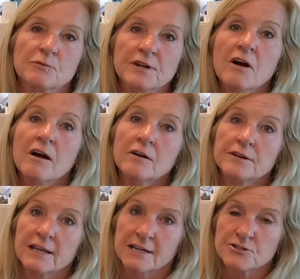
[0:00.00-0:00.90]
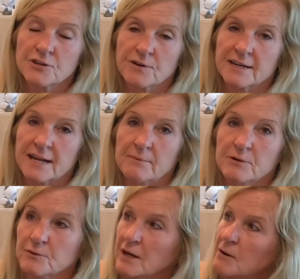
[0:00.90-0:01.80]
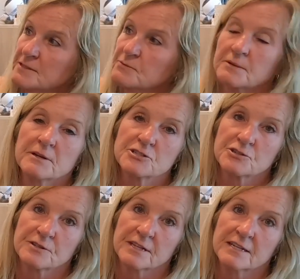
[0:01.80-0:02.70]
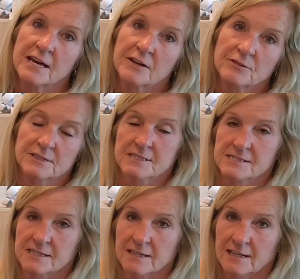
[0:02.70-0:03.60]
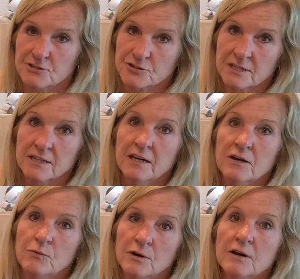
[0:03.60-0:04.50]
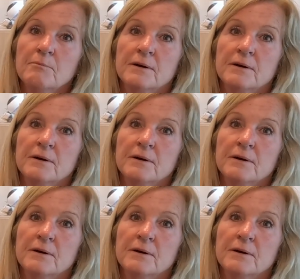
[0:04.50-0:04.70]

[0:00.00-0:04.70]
we are on electric right now, but we always want to make sure that not only does the electric work,